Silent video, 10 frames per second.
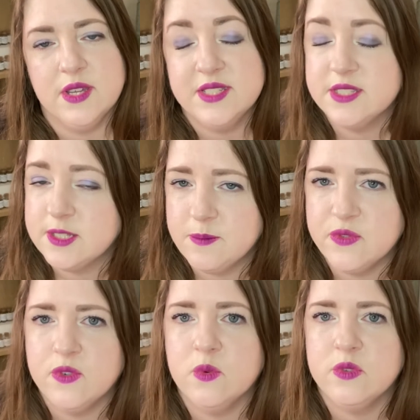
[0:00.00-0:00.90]
as I said
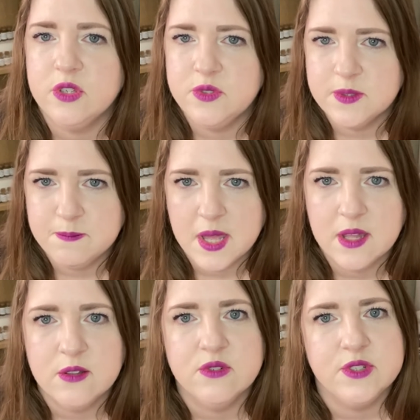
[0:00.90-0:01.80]
before, will use a
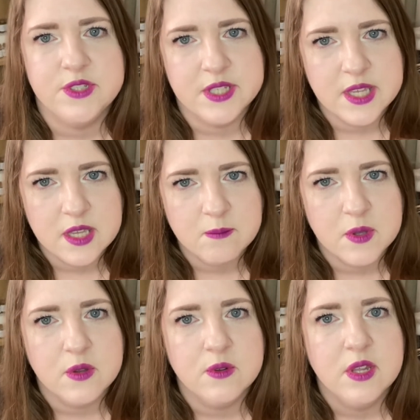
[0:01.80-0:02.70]
bell or a singing
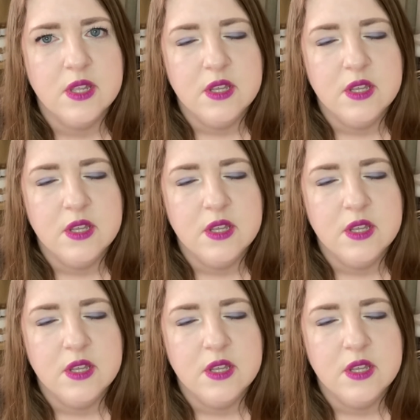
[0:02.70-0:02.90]
bowl,